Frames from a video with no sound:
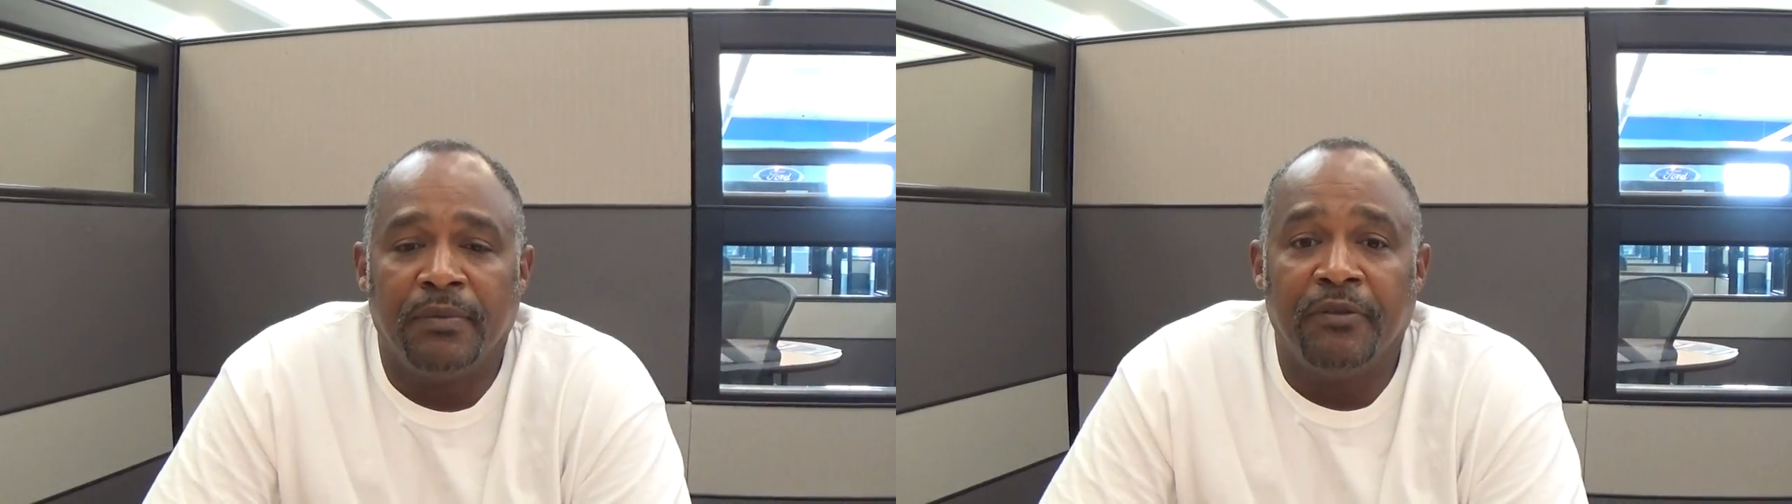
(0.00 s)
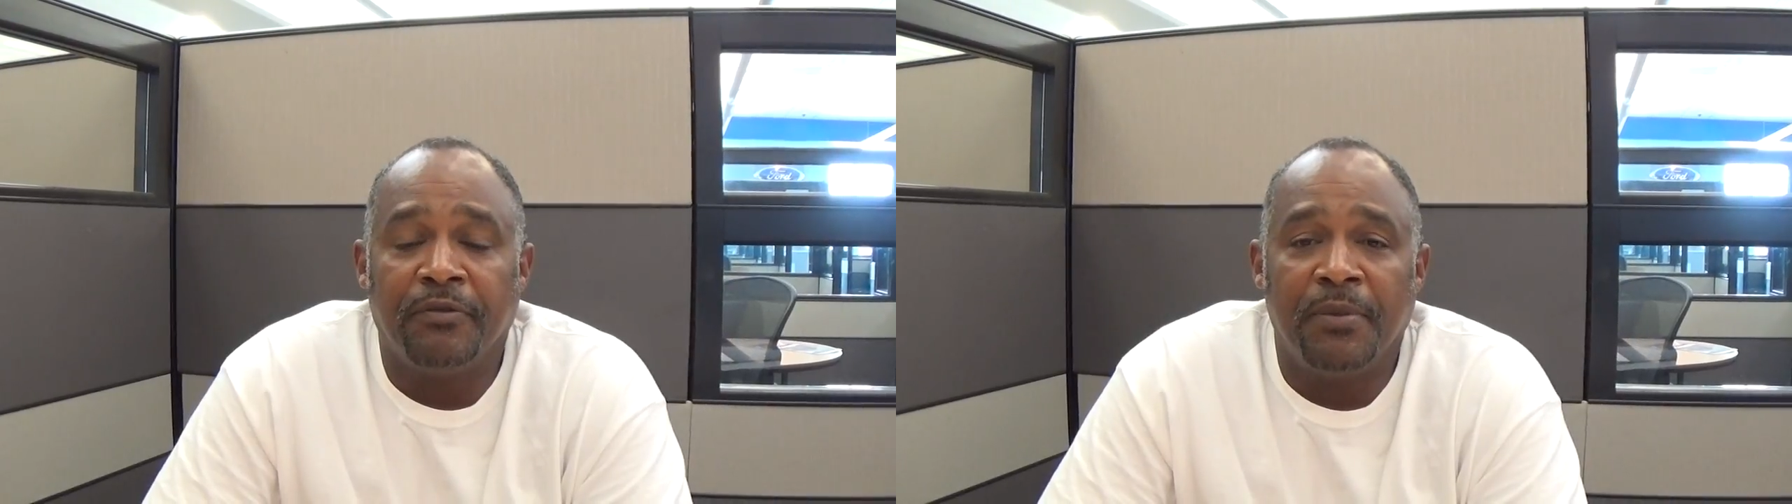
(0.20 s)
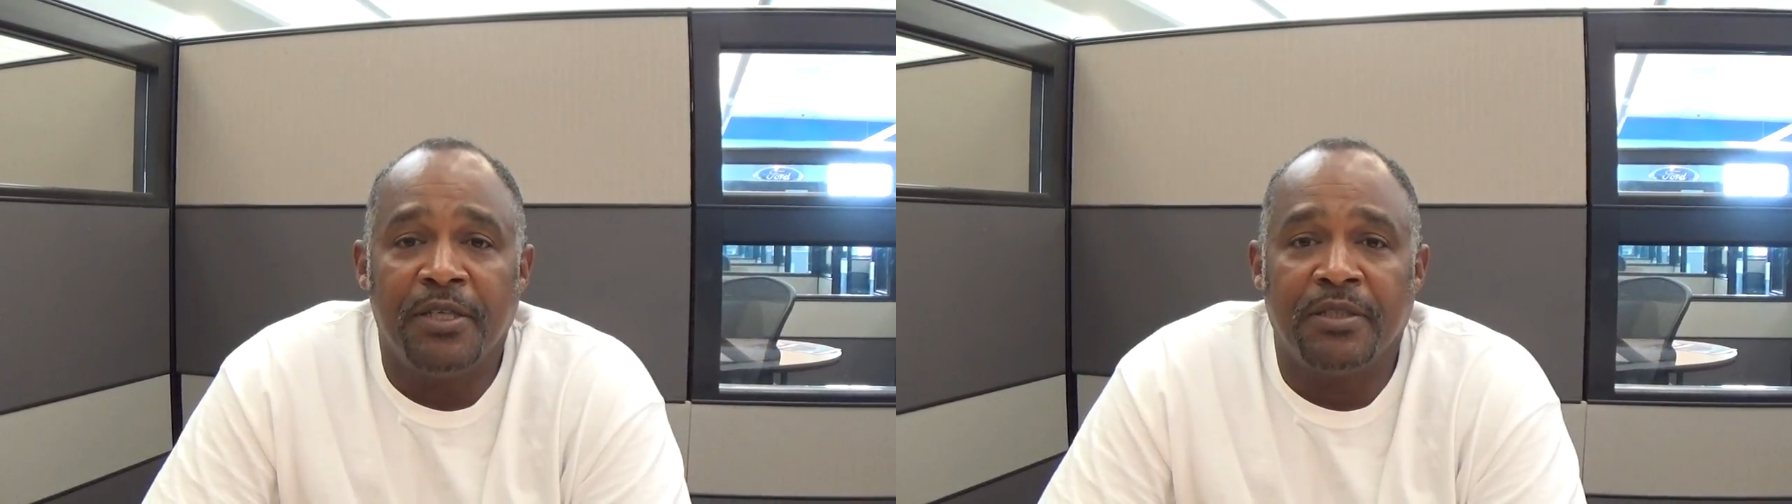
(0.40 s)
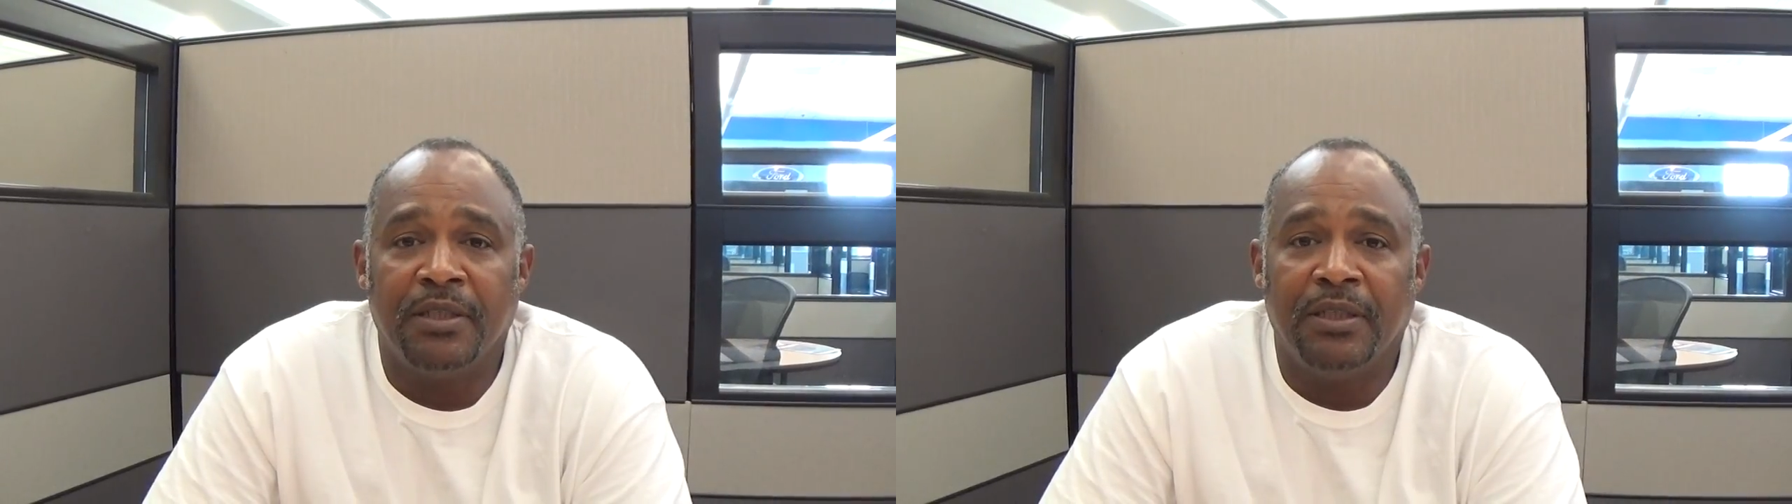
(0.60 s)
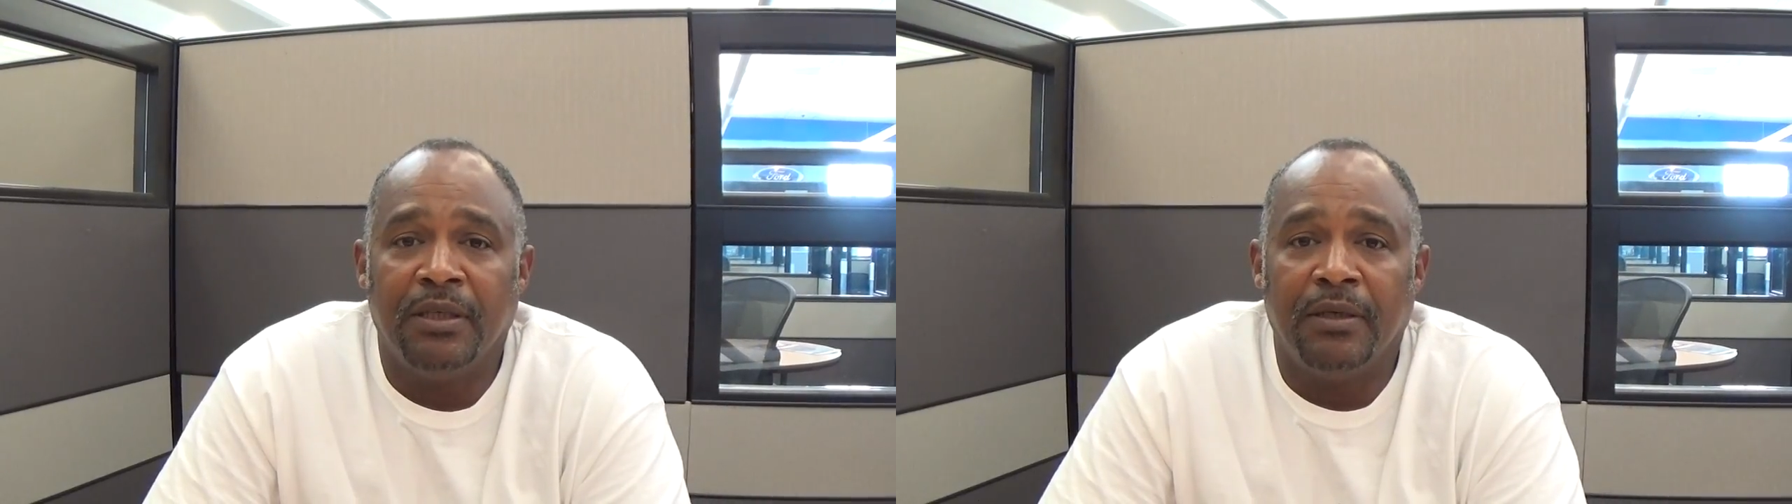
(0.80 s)

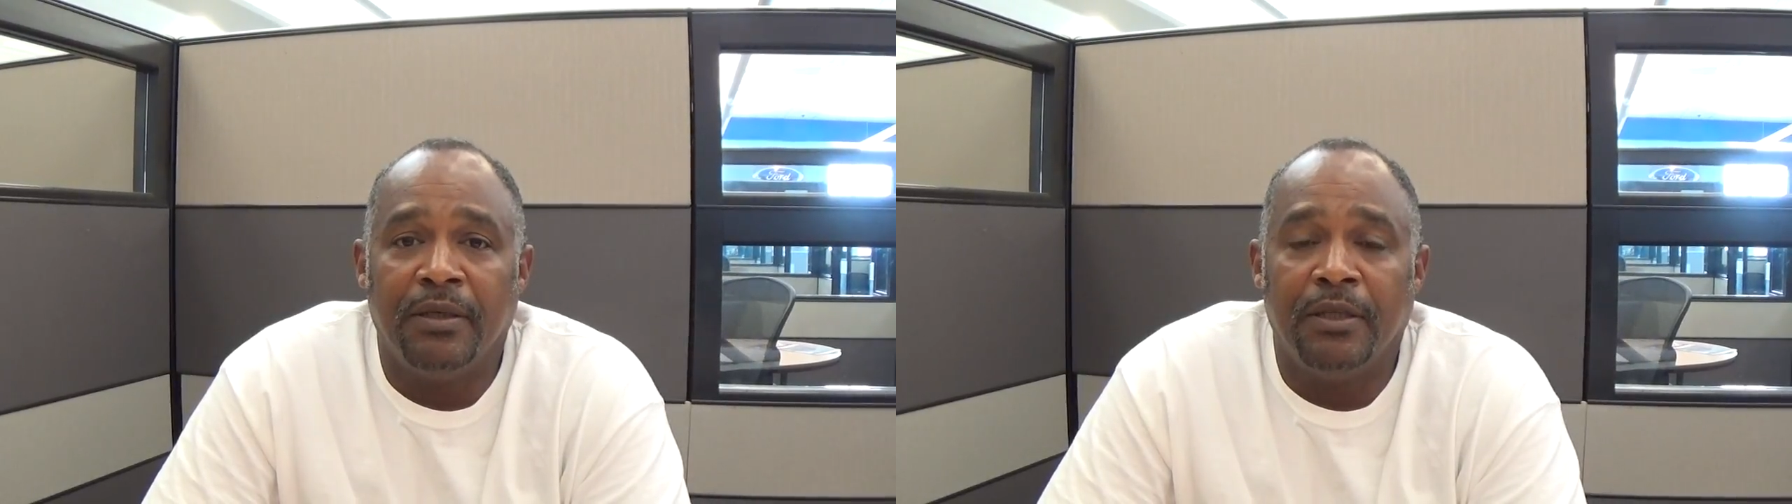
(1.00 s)
information in there,